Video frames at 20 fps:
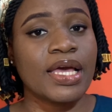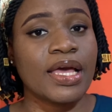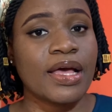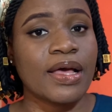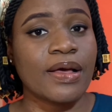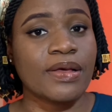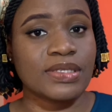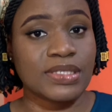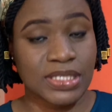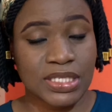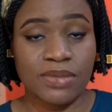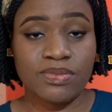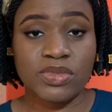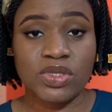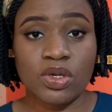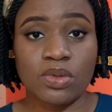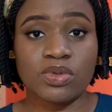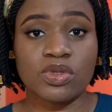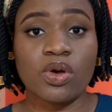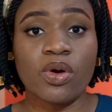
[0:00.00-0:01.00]

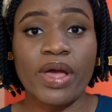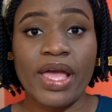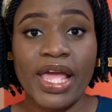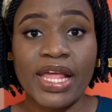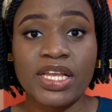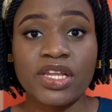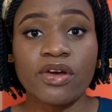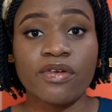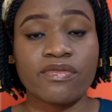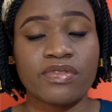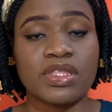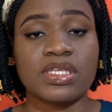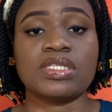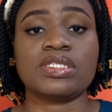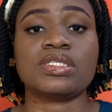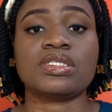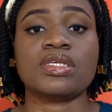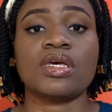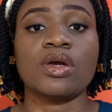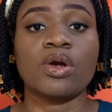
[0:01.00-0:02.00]
symptoms or any of
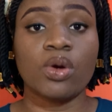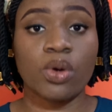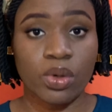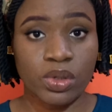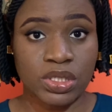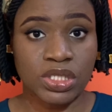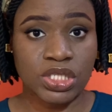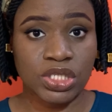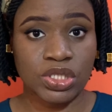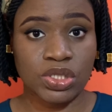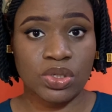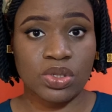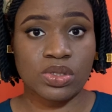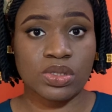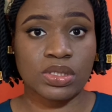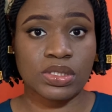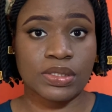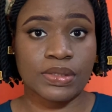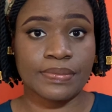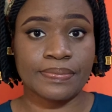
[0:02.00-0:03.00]
these
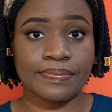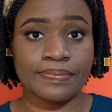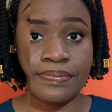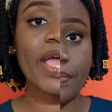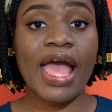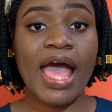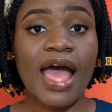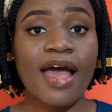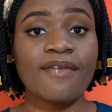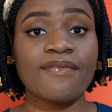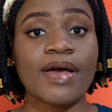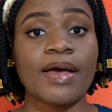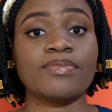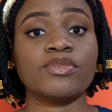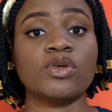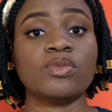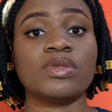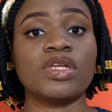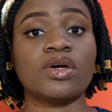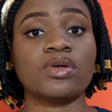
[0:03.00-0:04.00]
conditions. We have
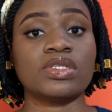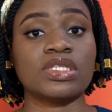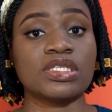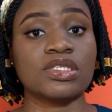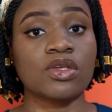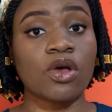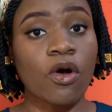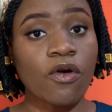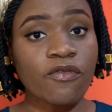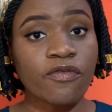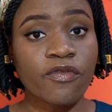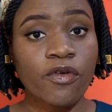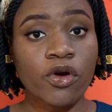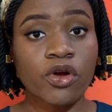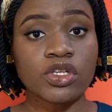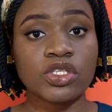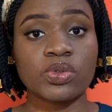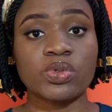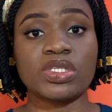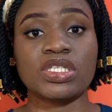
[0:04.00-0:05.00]
abdominal
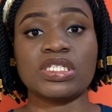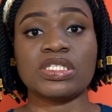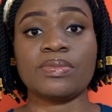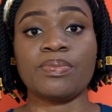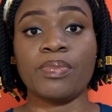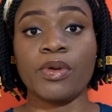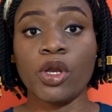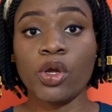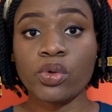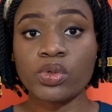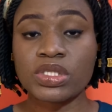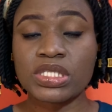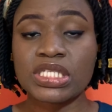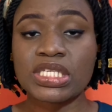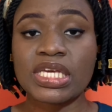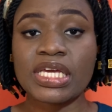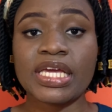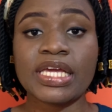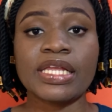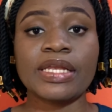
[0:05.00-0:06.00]
discomfort, which is
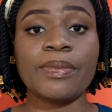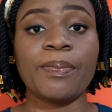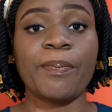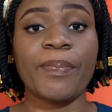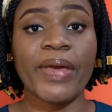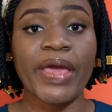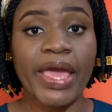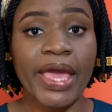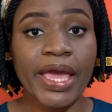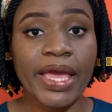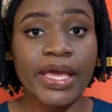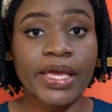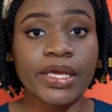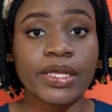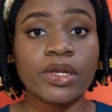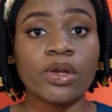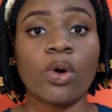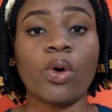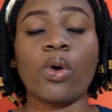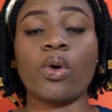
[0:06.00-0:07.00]
bloating, pain,
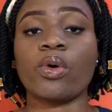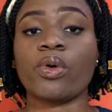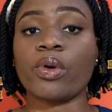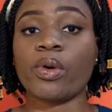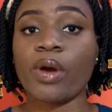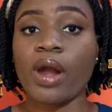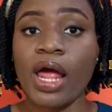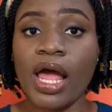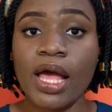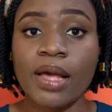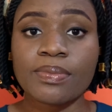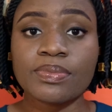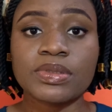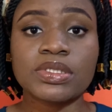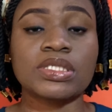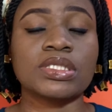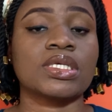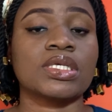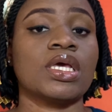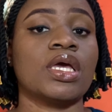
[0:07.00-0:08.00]
or
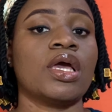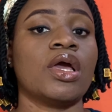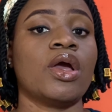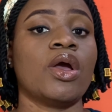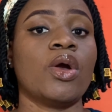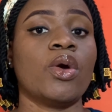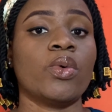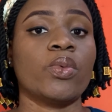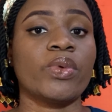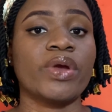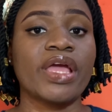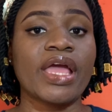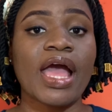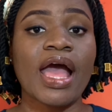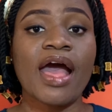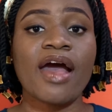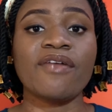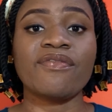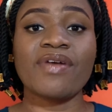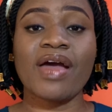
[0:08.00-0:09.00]
cramps. We
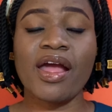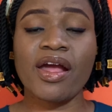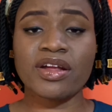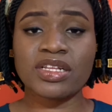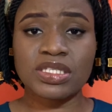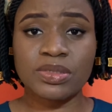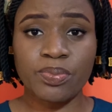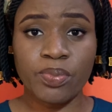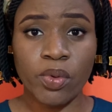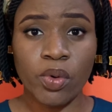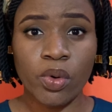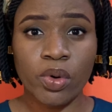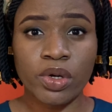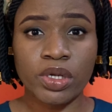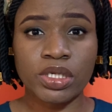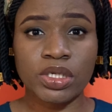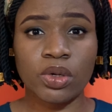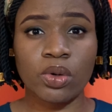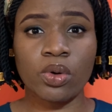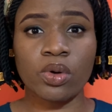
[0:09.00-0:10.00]
have heartburn
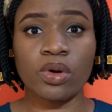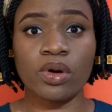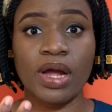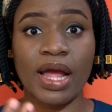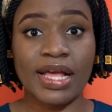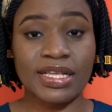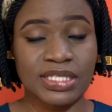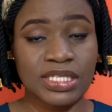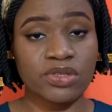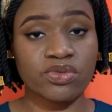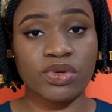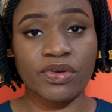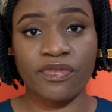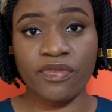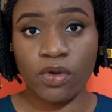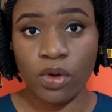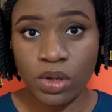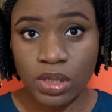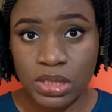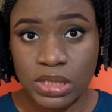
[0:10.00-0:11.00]
or acid
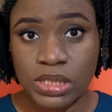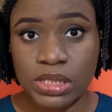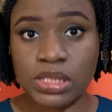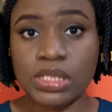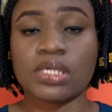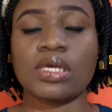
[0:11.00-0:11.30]
reflux.